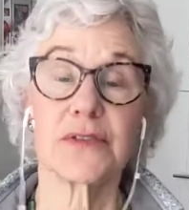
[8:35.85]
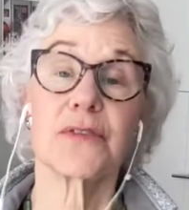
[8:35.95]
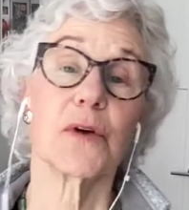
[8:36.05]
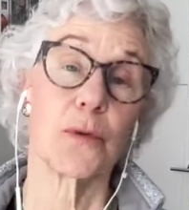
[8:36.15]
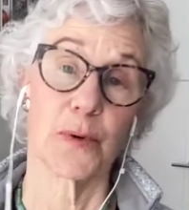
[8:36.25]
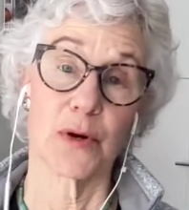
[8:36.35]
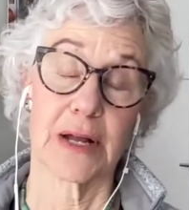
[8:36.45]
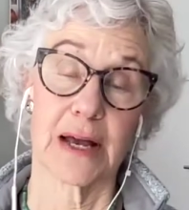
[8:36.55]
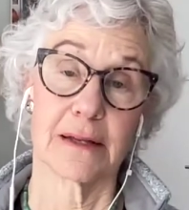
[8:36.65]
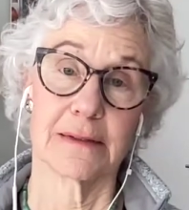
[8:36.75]
so burnt
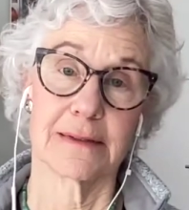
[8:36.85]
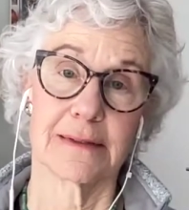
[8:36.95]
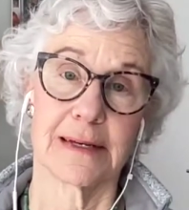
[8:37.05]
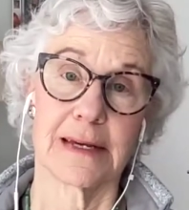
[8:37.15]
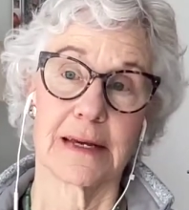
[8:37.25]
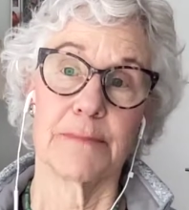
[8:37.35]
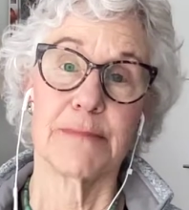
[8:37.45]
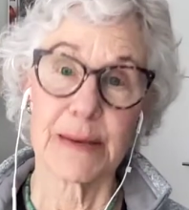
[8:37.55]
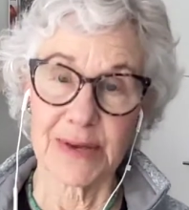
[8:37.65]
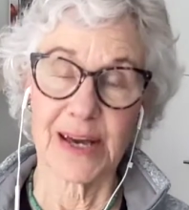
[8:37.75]
out.
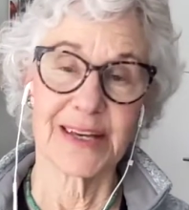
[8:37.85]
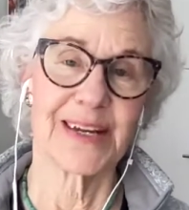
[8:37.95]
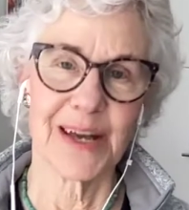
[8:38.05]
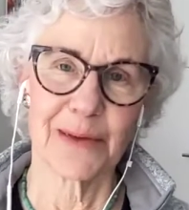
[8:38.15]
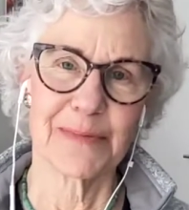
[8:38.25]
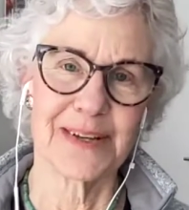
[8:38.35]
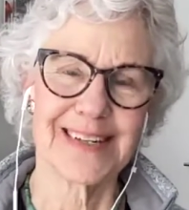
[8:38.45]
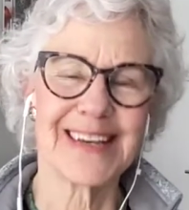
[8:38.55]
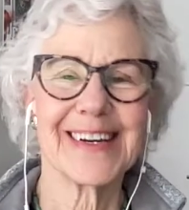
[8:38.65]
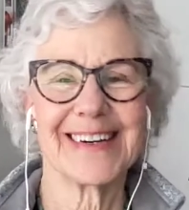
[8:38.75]
Maybe I can help.
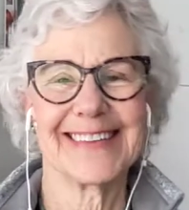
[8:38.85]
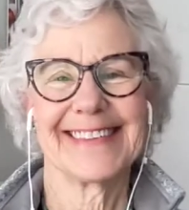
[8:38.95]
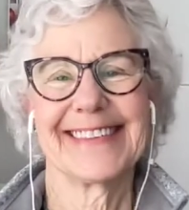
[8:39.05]
Take care.